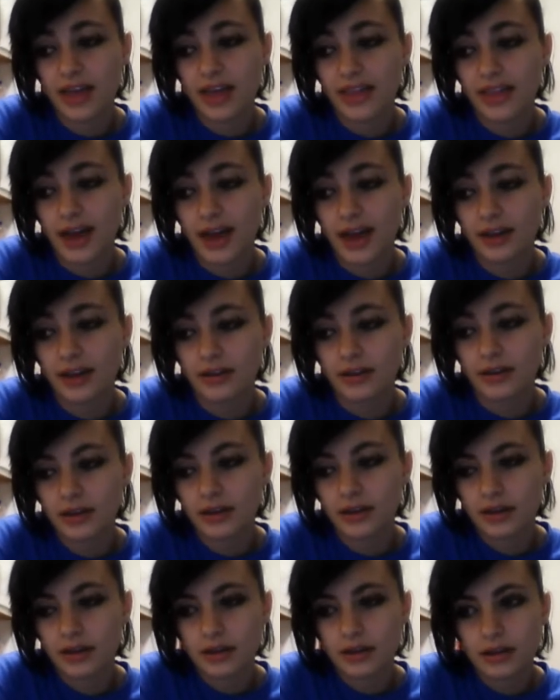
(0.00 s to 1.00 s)
And
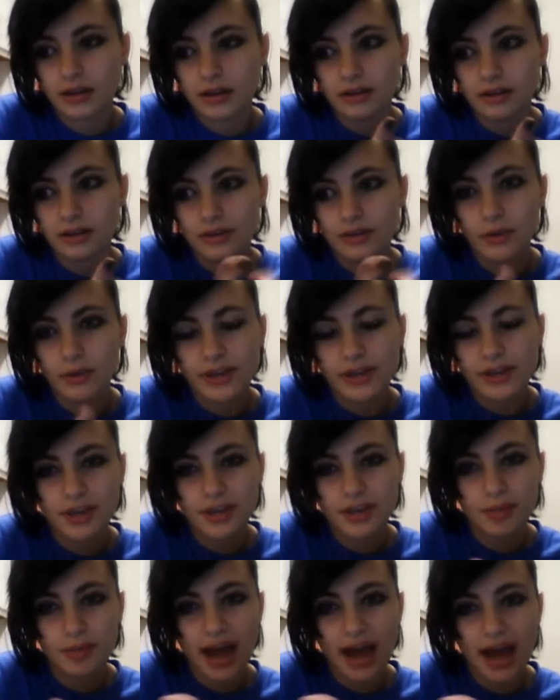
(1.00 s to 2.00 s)
then you end up